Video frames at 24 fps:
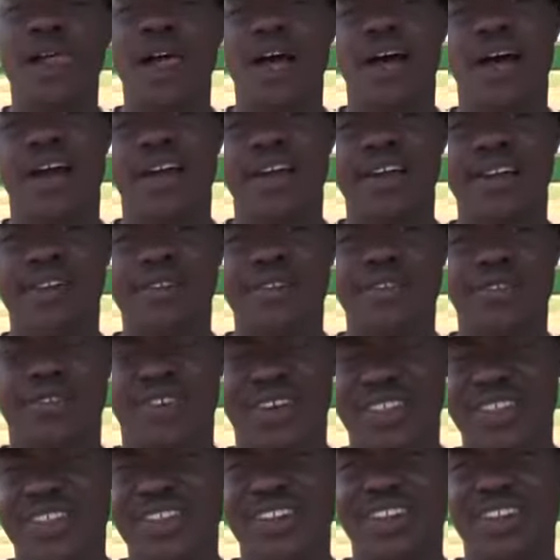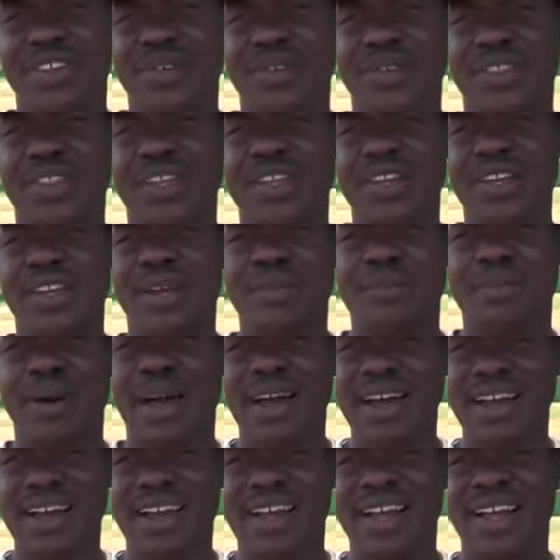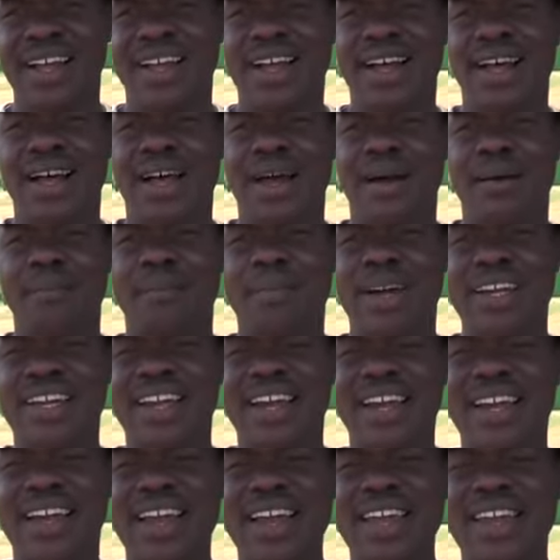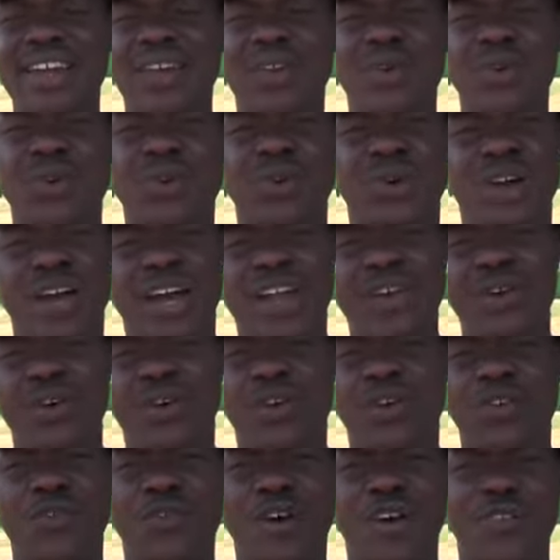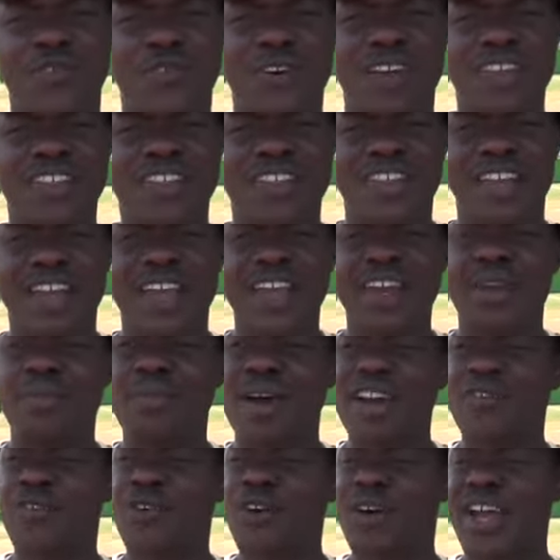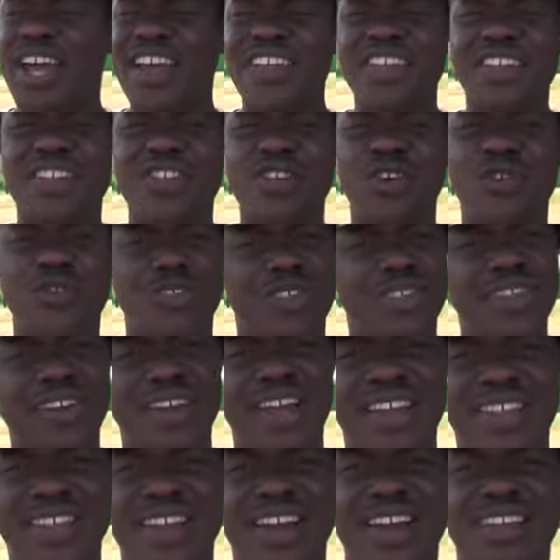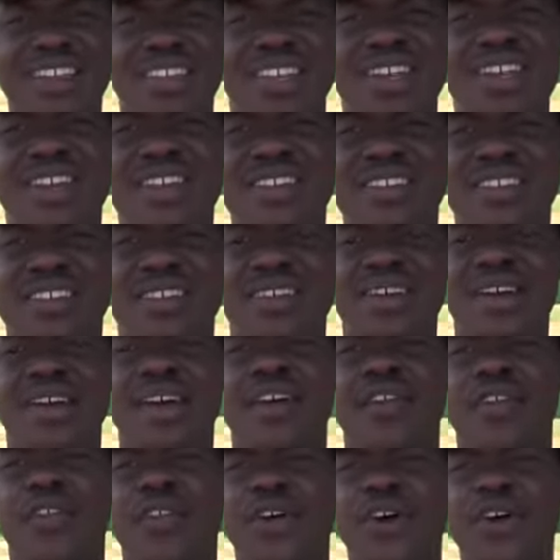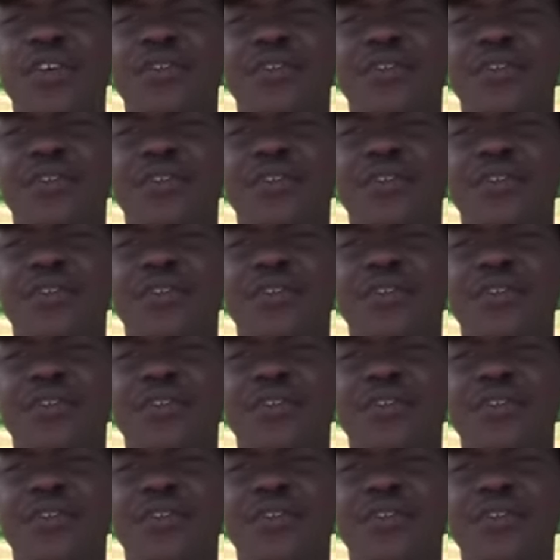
uh, health facility within the park, but again, you can offer first aid. But for cases of serious accidents, they